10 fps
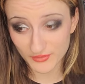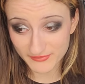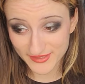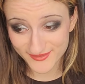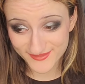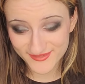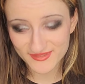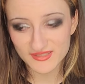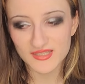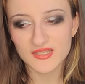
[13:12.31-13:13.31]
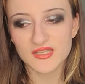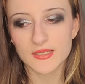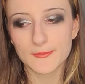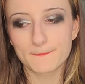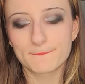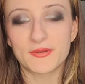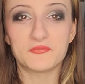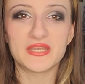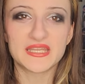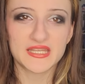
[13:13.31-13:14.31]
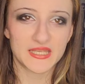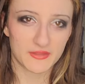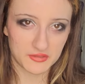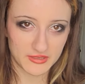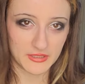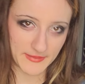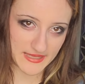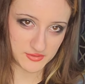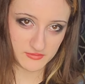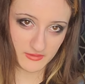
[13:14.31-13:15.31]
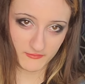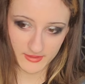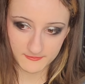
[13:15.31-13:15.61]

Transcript: woman. But we need another Cleopatra movie.